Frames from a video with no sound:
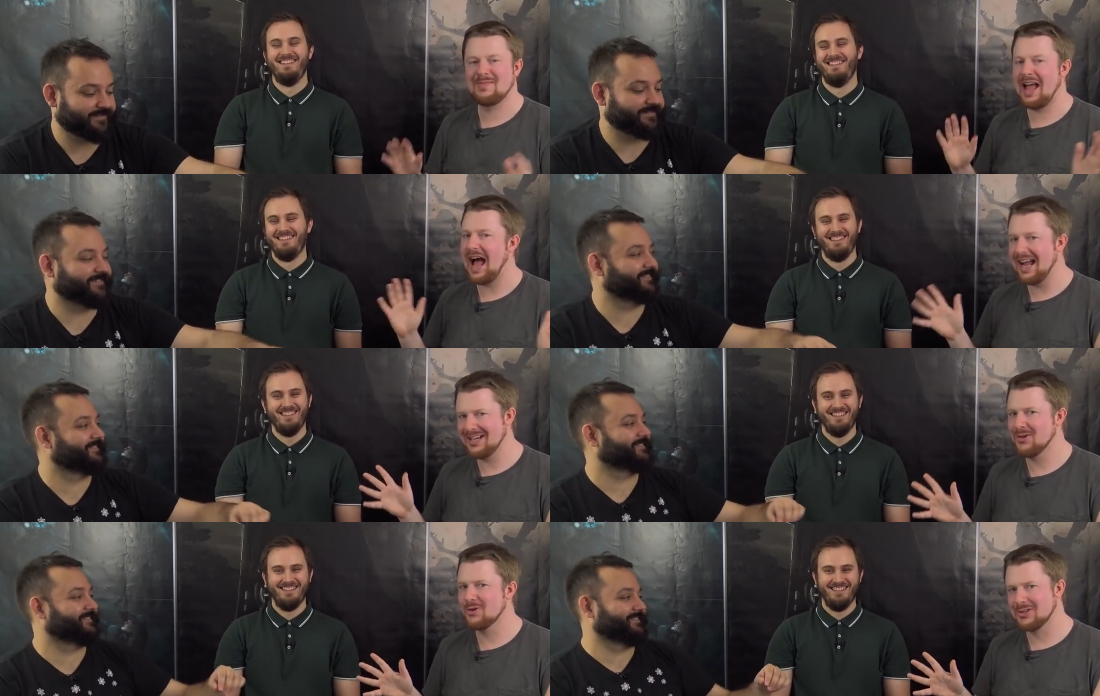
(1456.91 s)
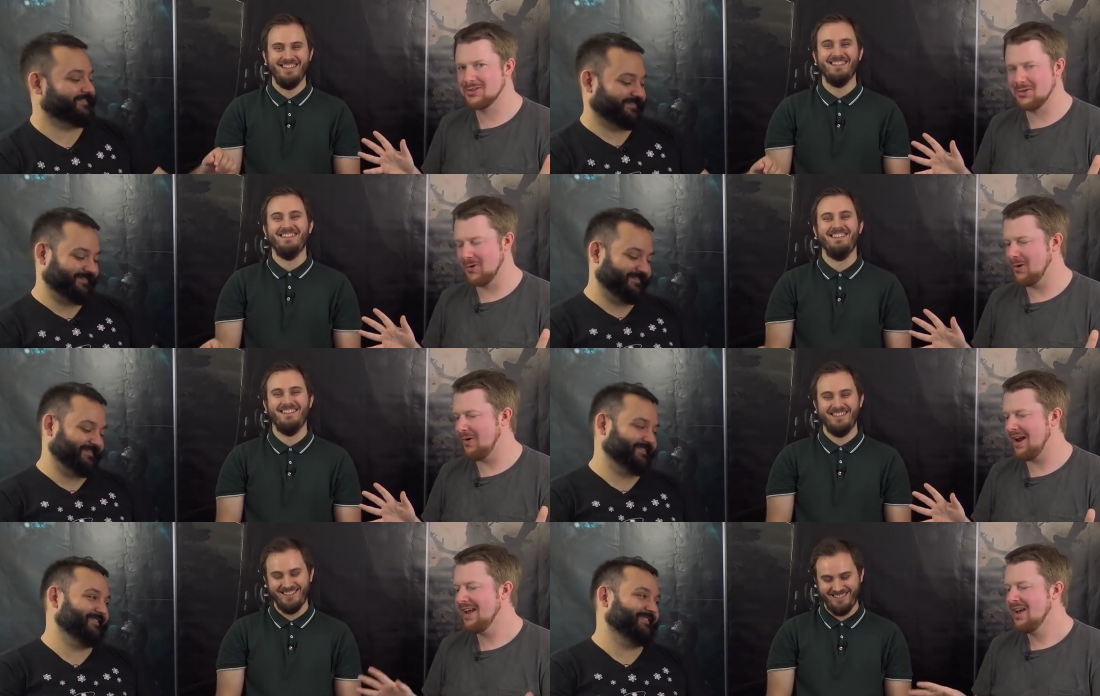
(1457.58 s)
Speaker 1: I know the story,
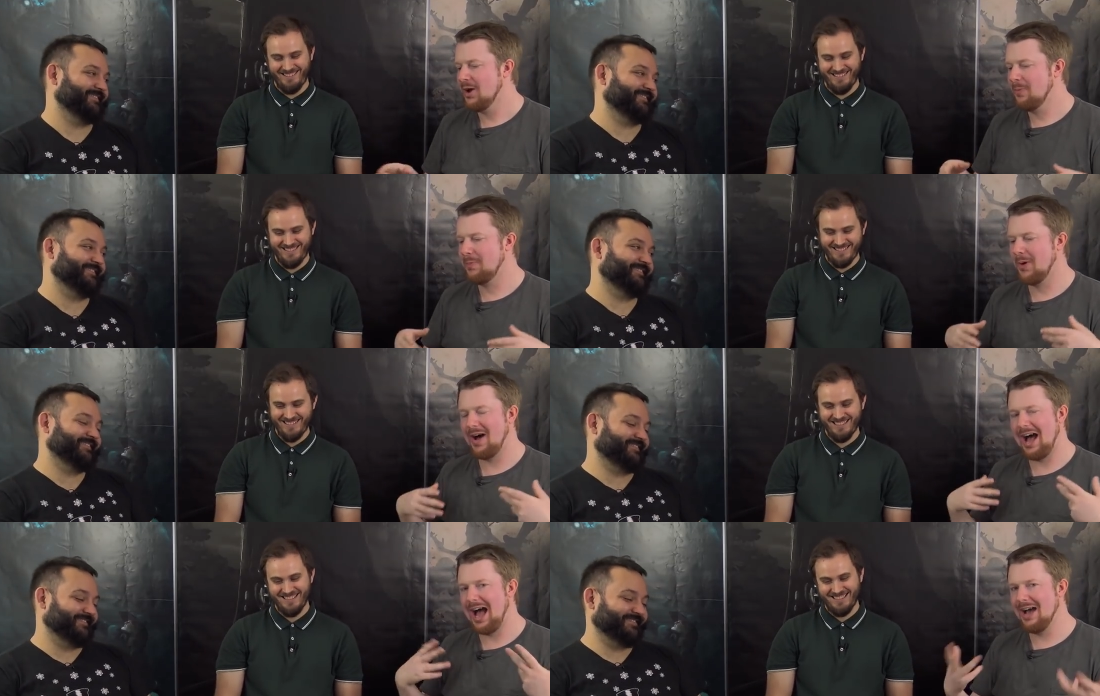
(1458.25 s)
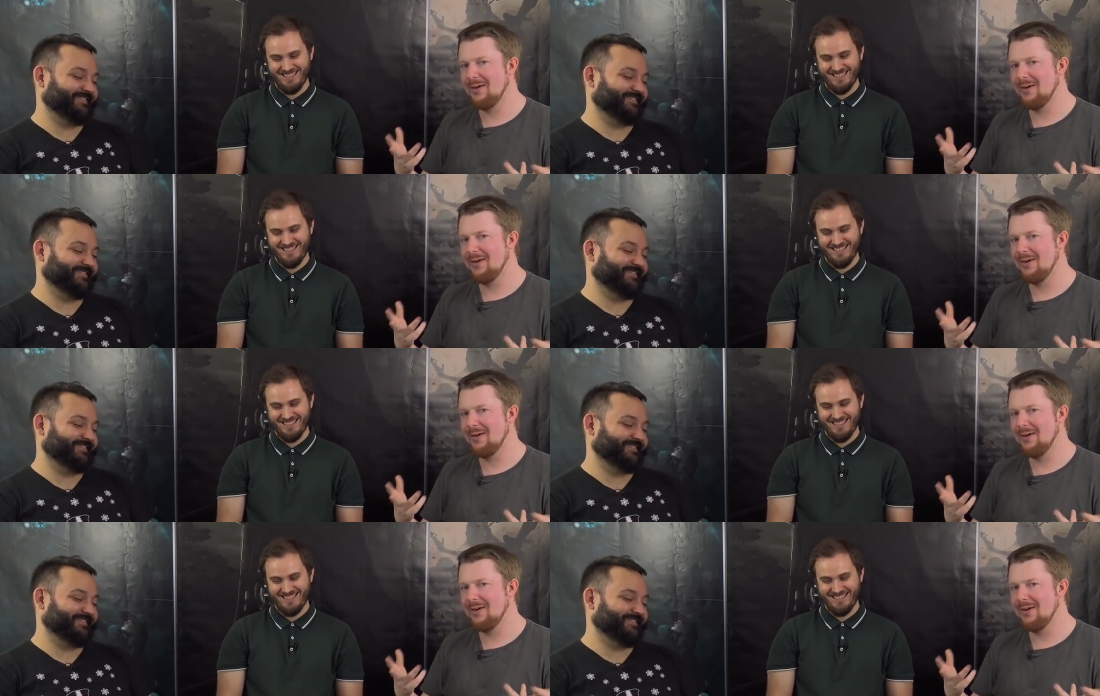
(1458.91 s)
right? But I,